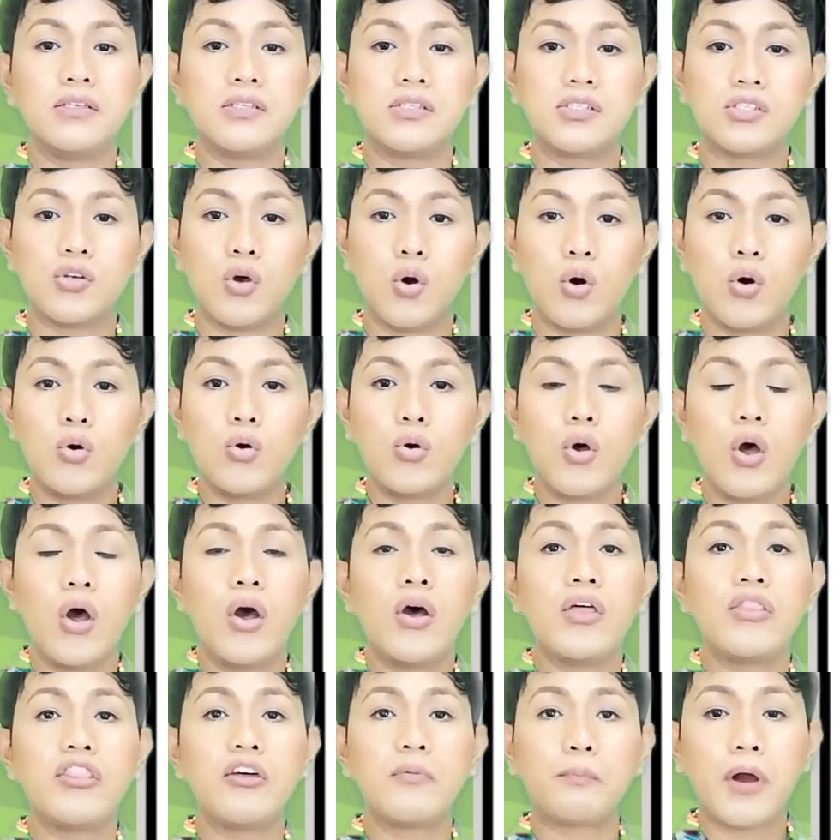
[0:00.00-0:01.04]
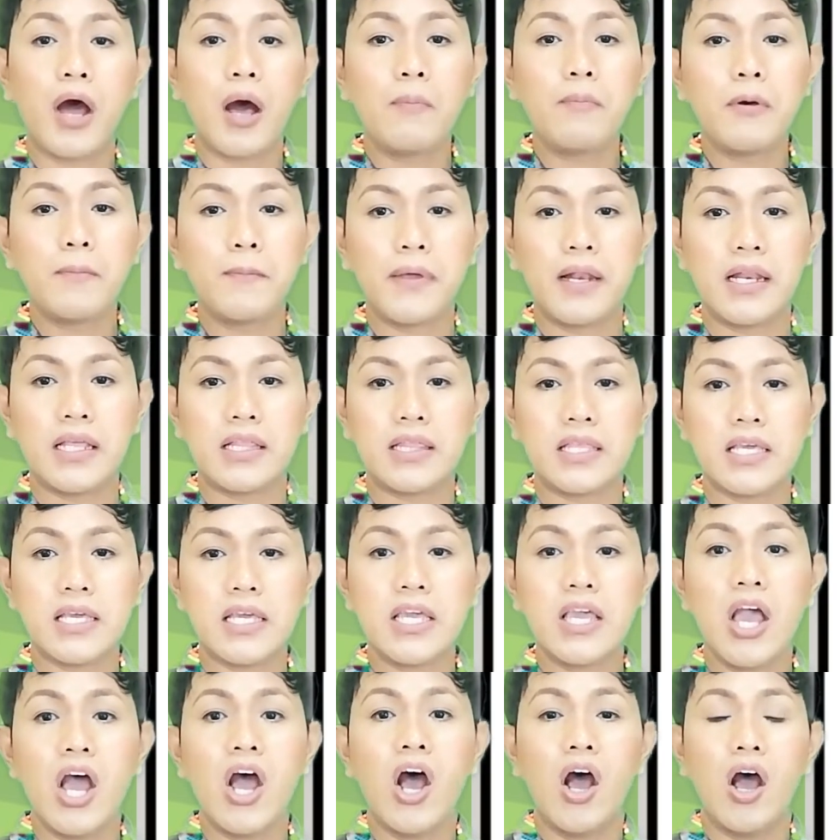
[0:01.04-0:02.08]
So the
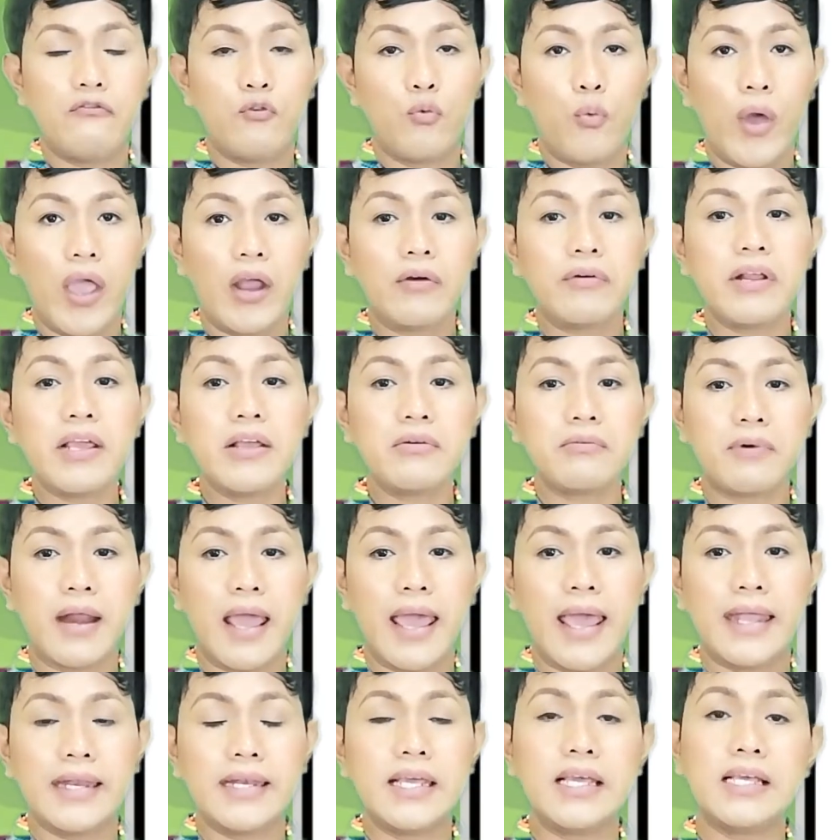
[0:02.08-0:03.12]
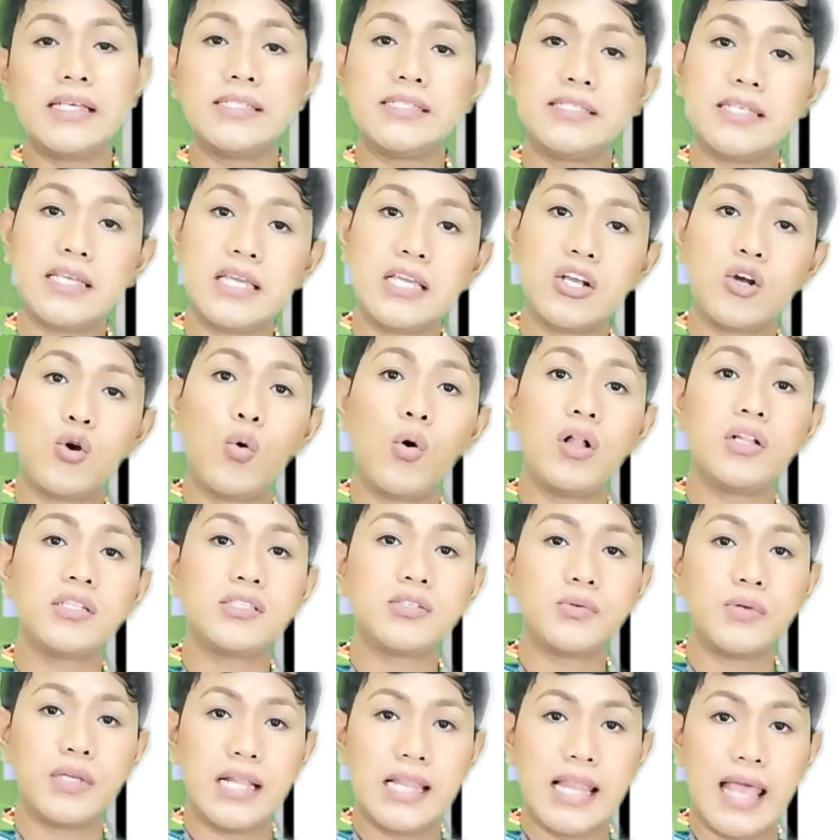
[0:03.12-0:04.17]
probability of wearing red is
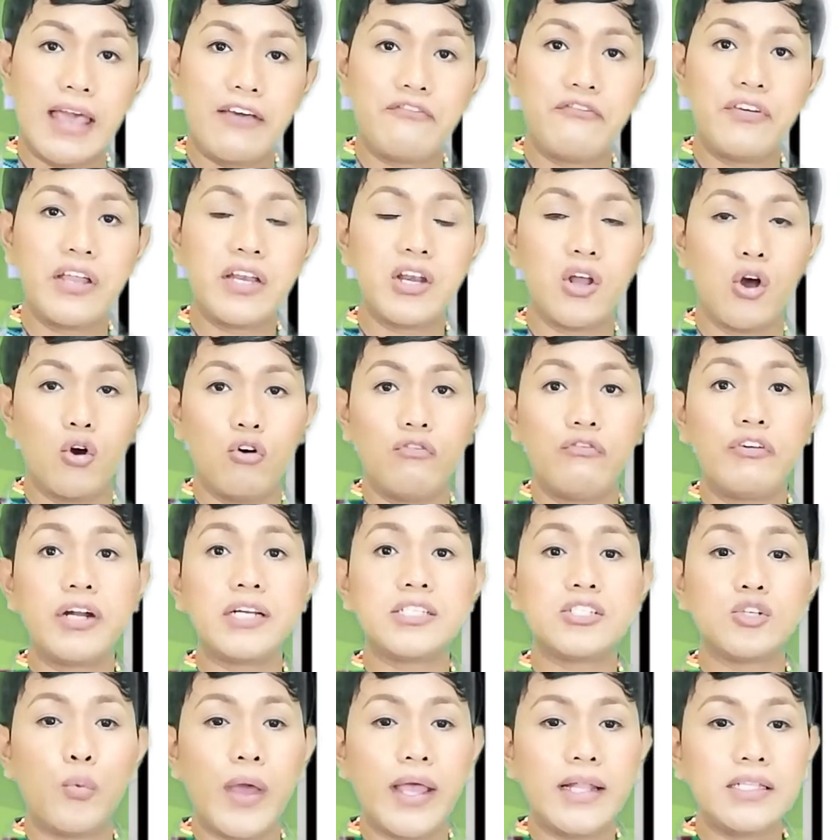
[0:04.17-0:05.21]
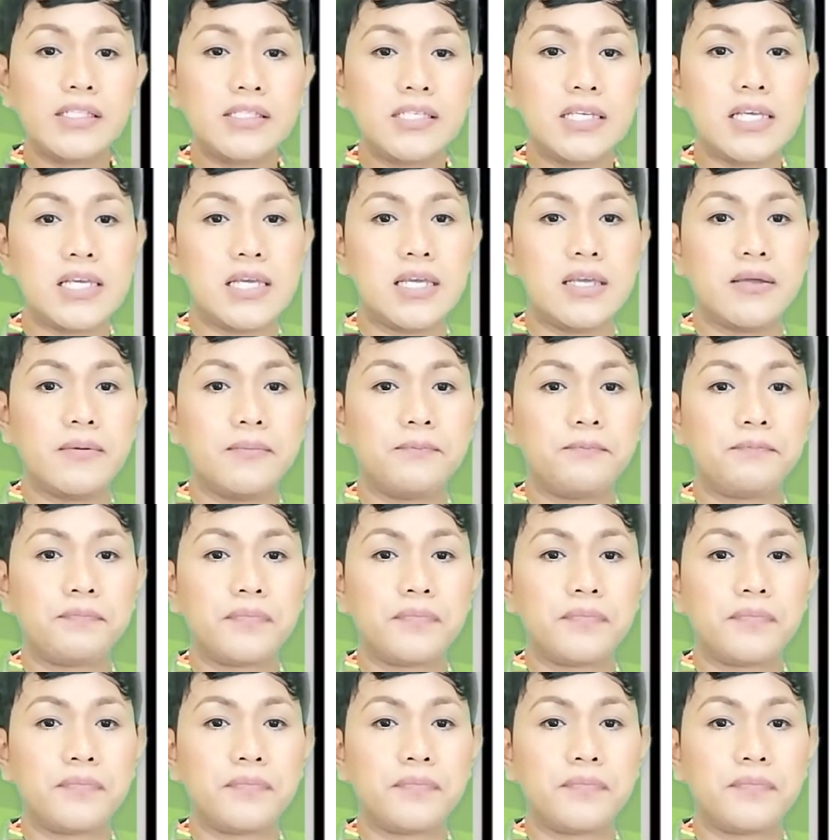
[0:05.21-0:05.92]
equal to 11/20.